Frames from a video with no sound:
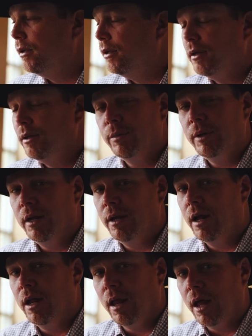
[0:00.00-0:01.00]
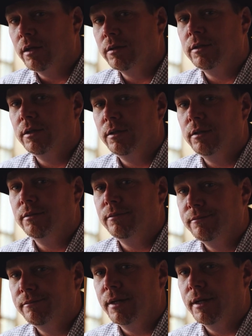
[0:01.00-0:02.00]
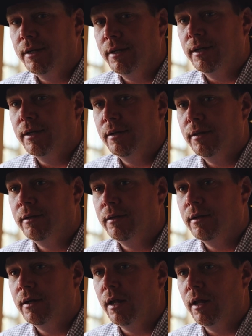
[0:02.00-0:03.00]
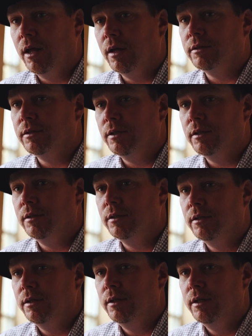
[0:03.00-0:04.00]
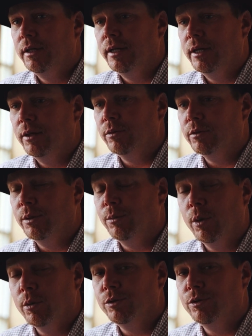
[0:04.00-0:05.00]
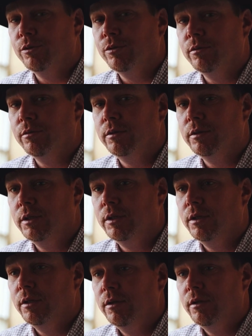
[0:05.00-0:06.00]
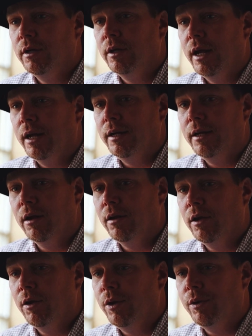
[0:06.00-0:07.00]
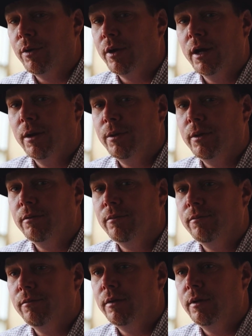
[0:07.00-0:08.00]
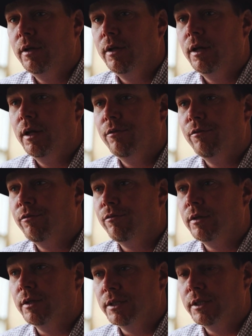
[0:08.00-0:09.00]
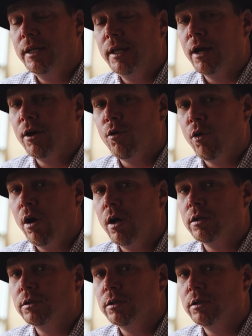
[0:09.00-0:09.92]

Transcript: man, I lost it. I did. I lost it. It was emotional. I did not know they were coming. And to see that cross,